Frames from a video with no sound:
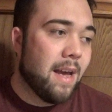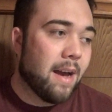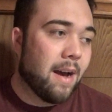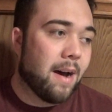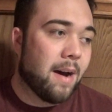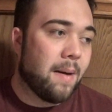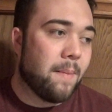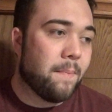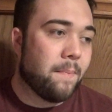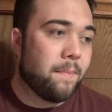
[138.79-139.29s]

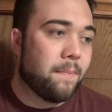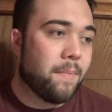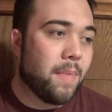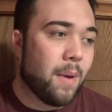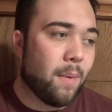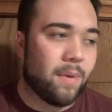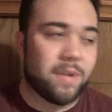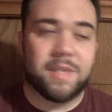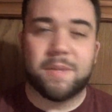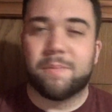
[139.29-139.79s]
It
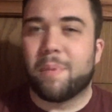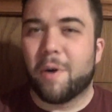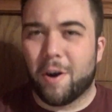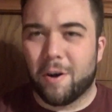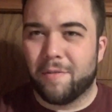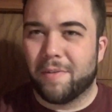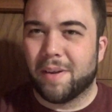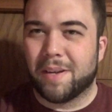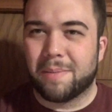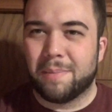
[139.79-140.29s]
wasn't
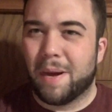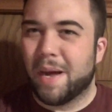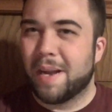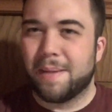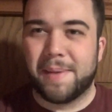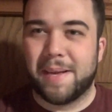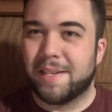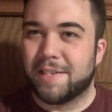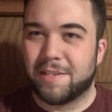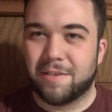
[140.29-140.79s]
perfect by any
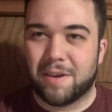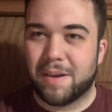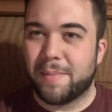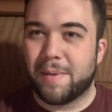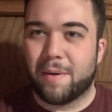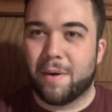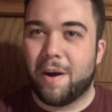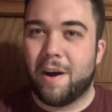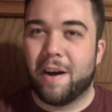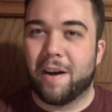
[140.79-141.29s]
means. Don't get me
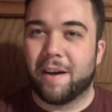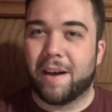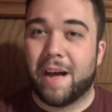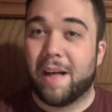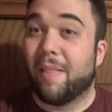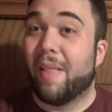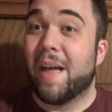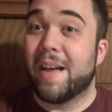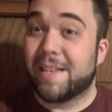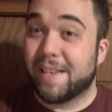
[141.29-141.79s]
wrong. I
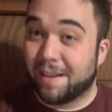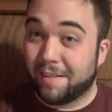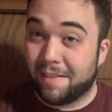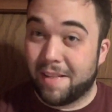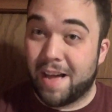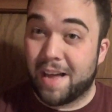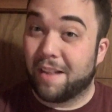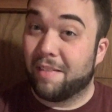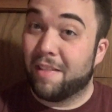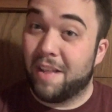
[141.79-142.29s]
liked it a
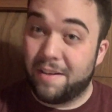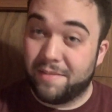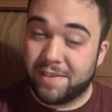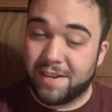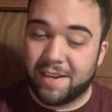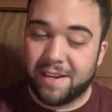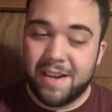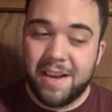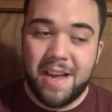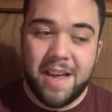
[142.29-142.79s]
lot. I loved
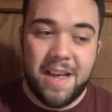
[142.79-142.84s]
it.